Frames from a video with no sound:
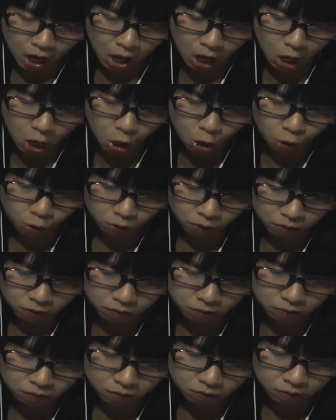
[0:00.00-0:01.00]
Oh,
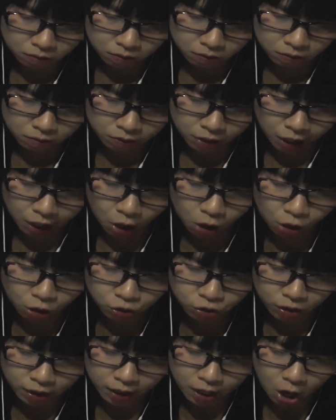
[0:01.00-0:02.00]
they're
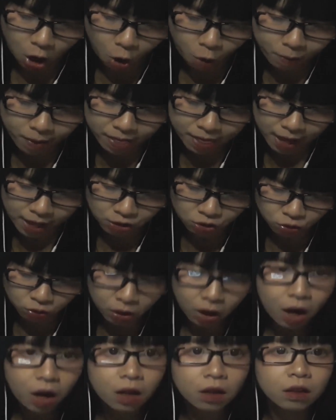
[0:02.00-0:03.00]
also gonna open that
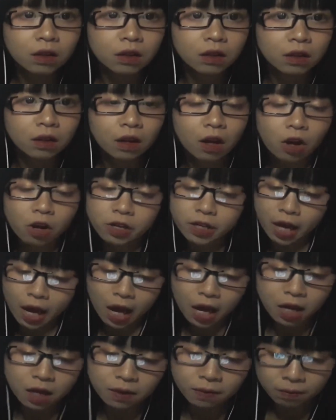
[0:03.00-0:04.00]
scroll?
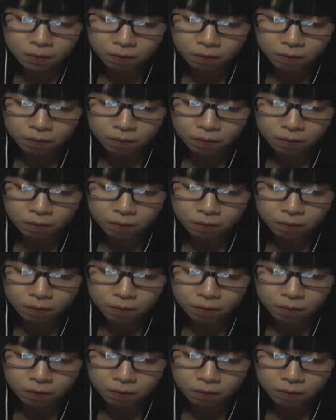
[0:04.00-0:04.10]
Okay.